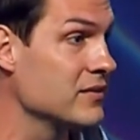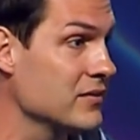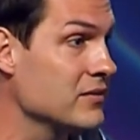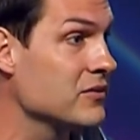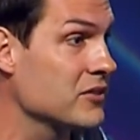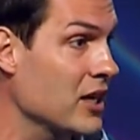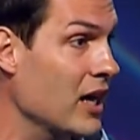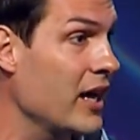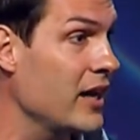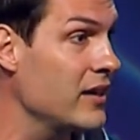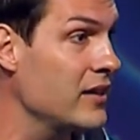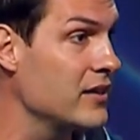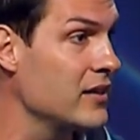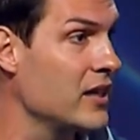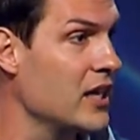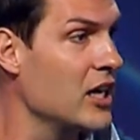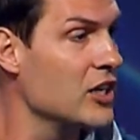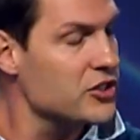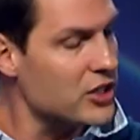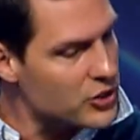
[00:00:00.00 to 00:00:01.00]
okay?
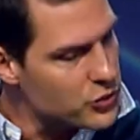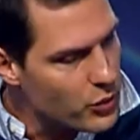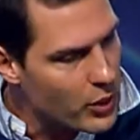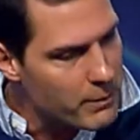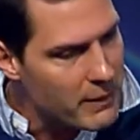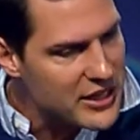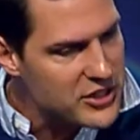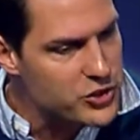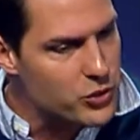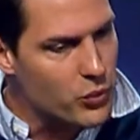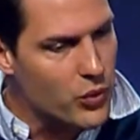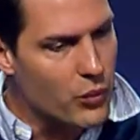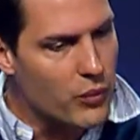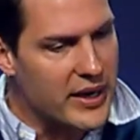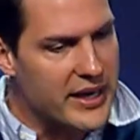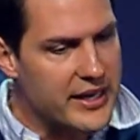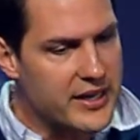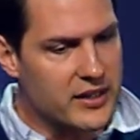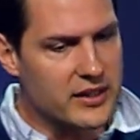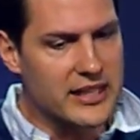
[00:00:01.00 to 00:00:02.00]
So I just want to make sure we're
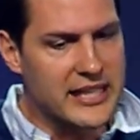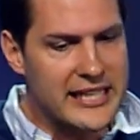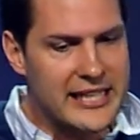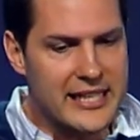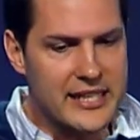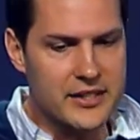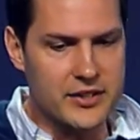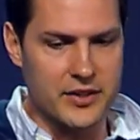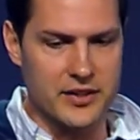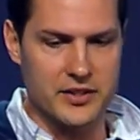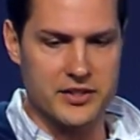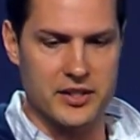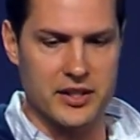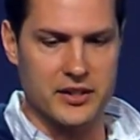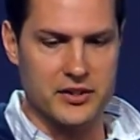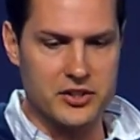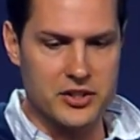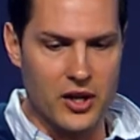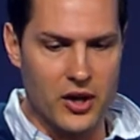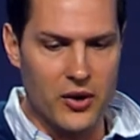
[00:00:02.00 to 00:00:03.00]
ready to lean into this
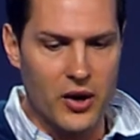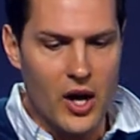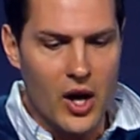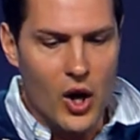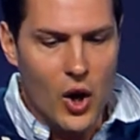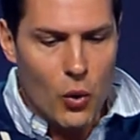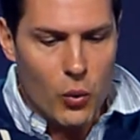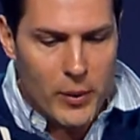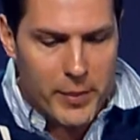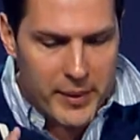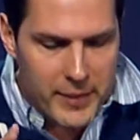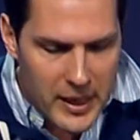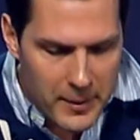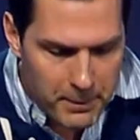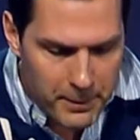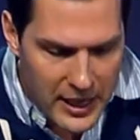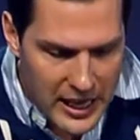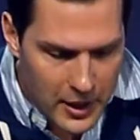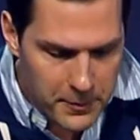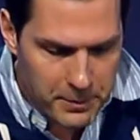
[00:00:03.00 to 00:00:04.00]
thing. So we've been
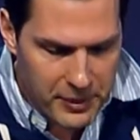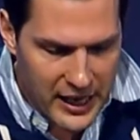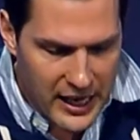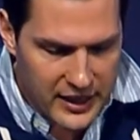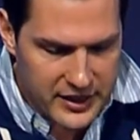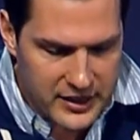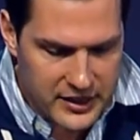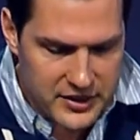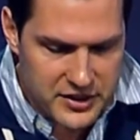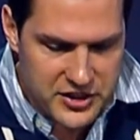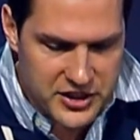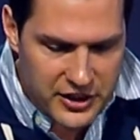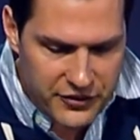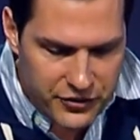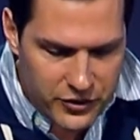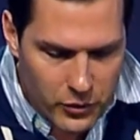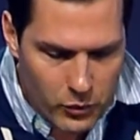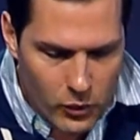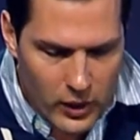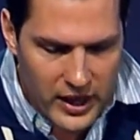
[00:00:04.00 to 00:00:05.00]
un- unpacking
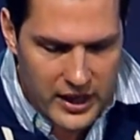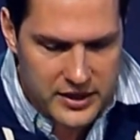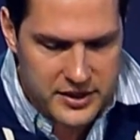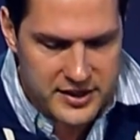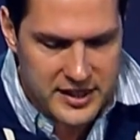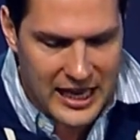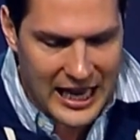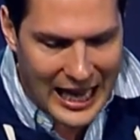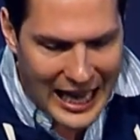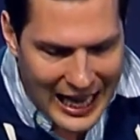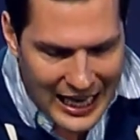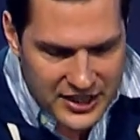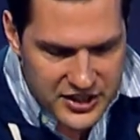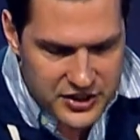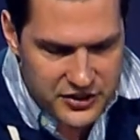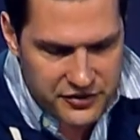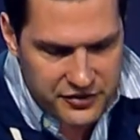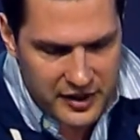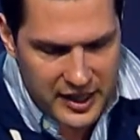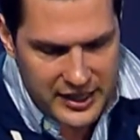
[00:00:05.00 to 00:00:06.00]
different ways to
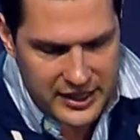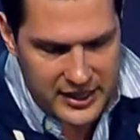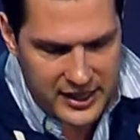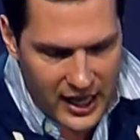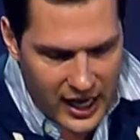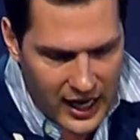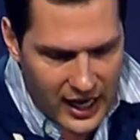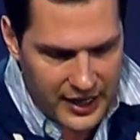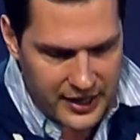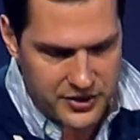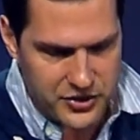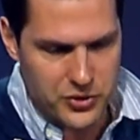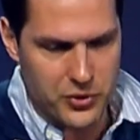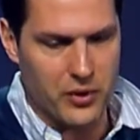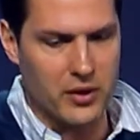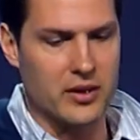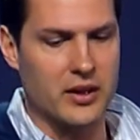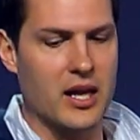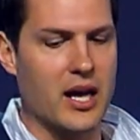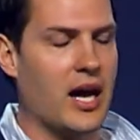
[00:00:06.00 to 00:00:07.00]
activate God into
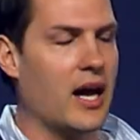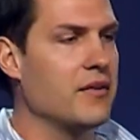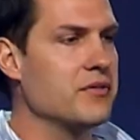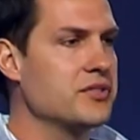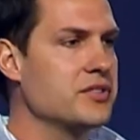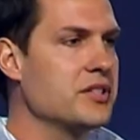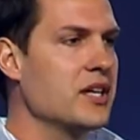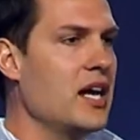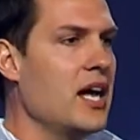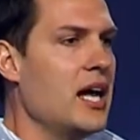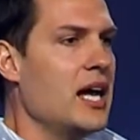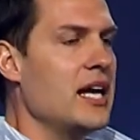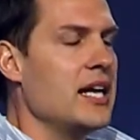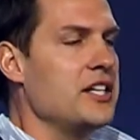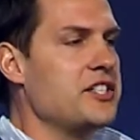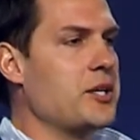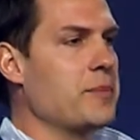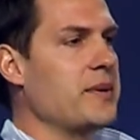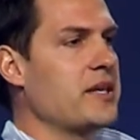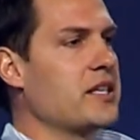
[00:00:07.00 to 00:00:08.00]
our lives. You
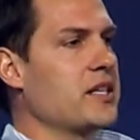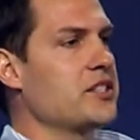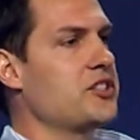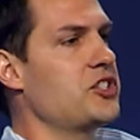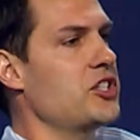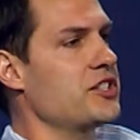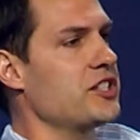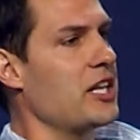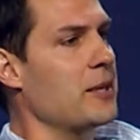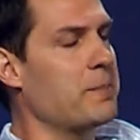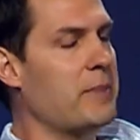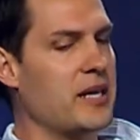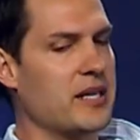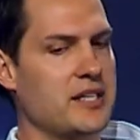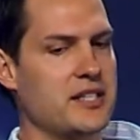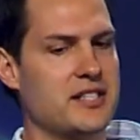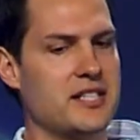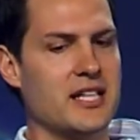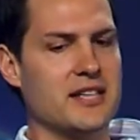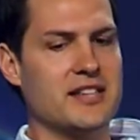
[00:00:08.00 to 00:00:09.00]
see, because just like Becky
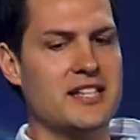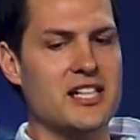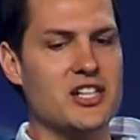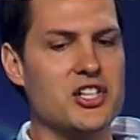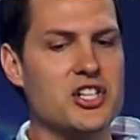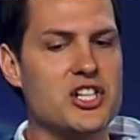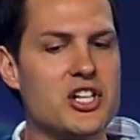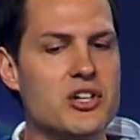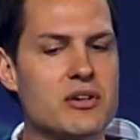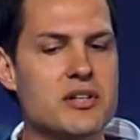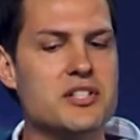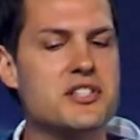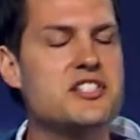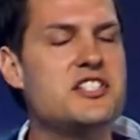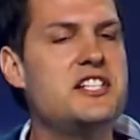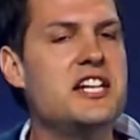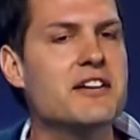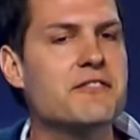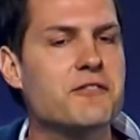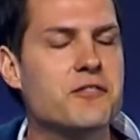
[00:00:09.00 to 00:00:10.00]
said, this year is
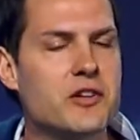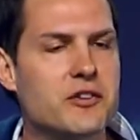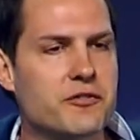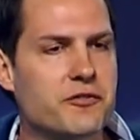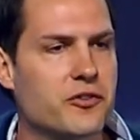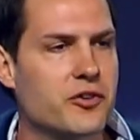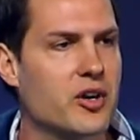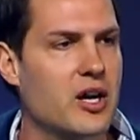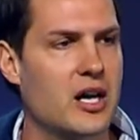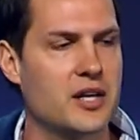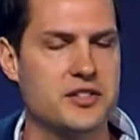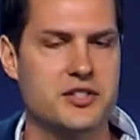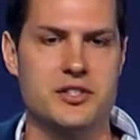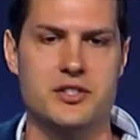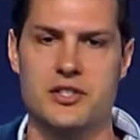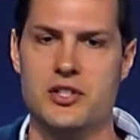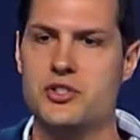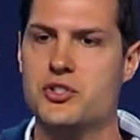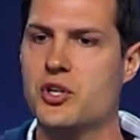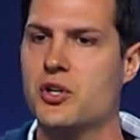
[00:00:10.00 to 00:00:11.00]
different for us as
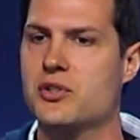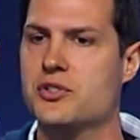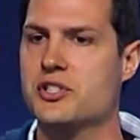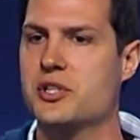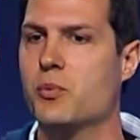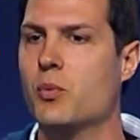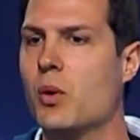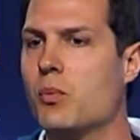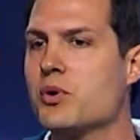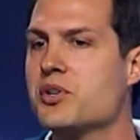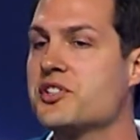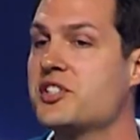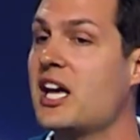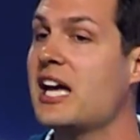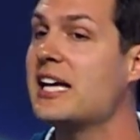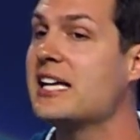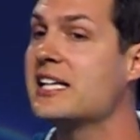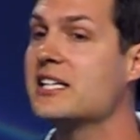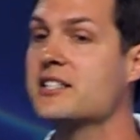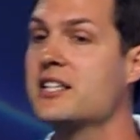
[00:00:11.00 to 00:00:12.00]
a church. And what we're
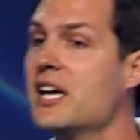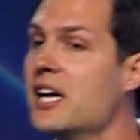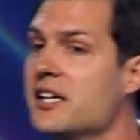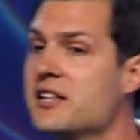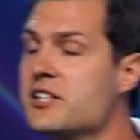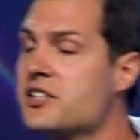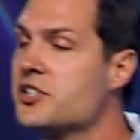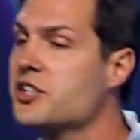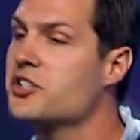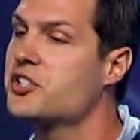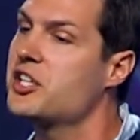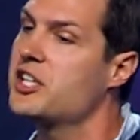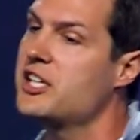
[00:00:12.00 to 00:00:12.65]
saying is this is a